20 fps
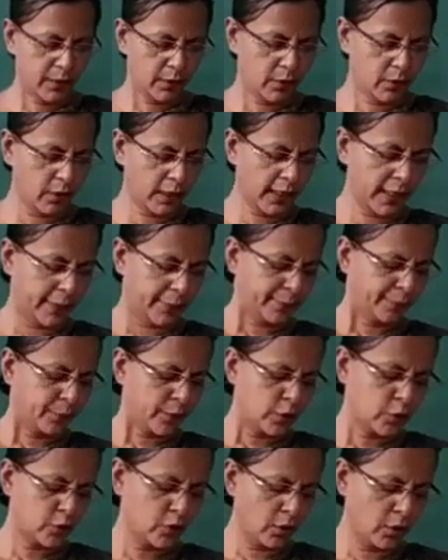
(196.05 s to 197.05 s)

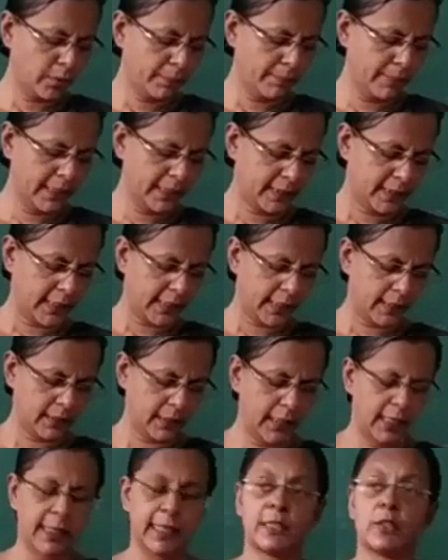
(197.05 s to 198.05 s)
Okay. So, B is the
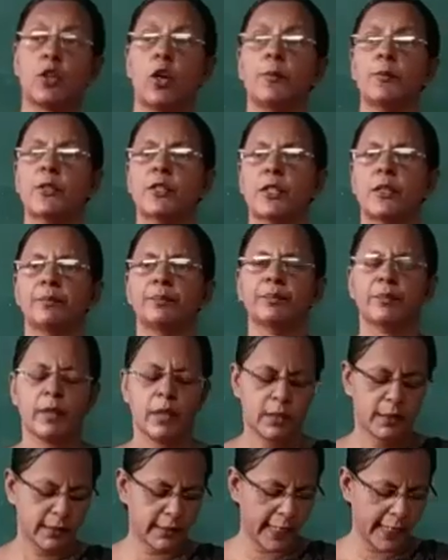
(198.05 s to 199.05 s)
correct option.
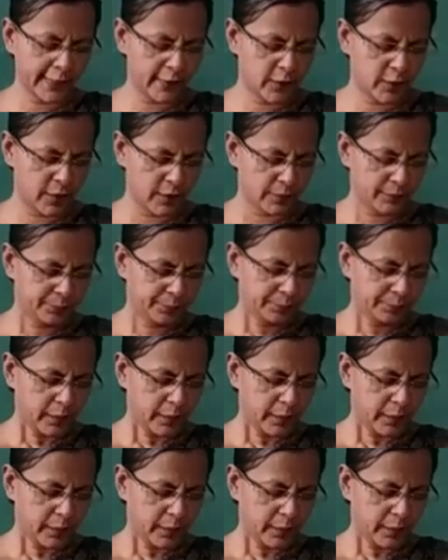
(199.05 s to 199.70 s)
Next.